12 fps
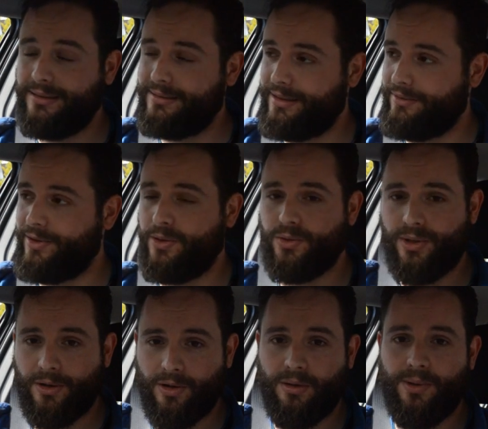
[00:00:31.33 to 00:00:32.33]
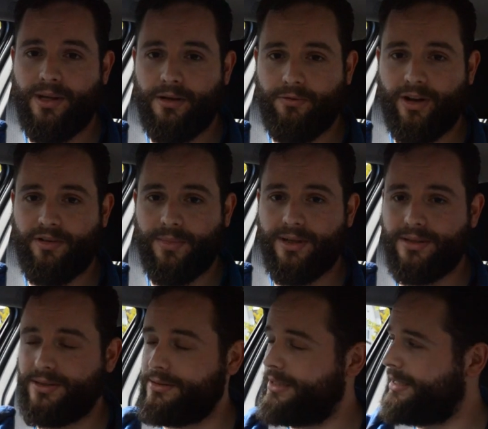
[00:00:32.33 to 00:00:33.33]
that video's still going to be there in 5
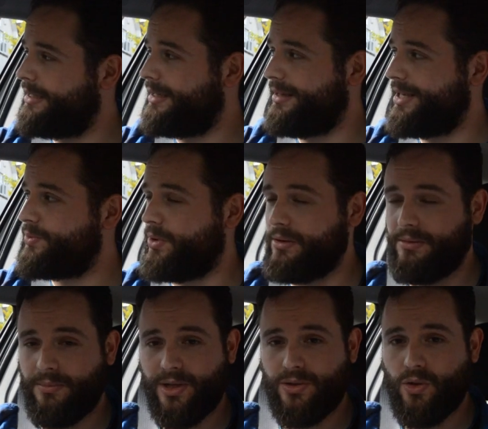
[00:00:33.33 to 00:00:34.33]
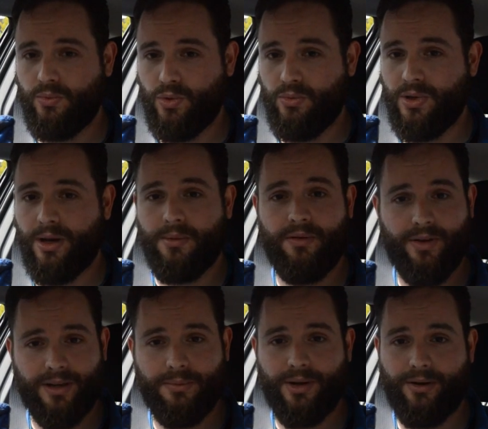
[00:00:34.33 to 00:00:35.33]
minutes, and this one might stop you becoming a
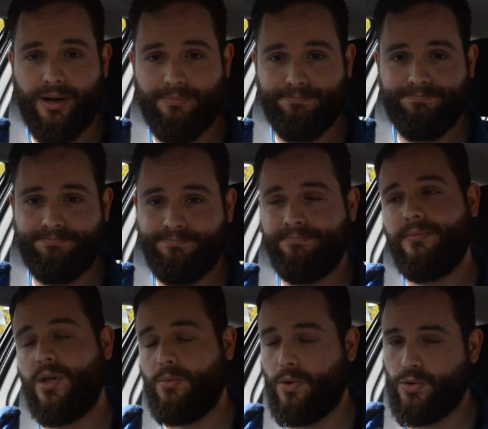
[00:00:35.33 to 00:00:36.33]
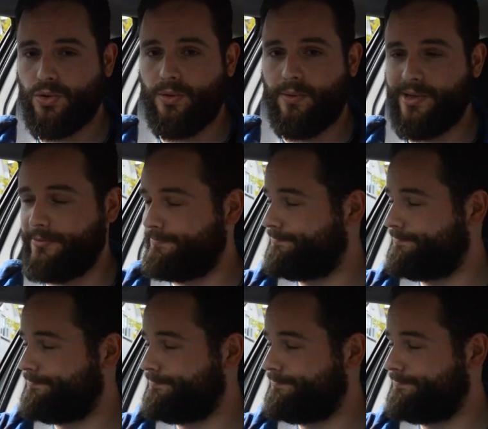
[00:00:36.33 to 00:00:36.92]
victim of crime. Come on, I'll show you what I mean.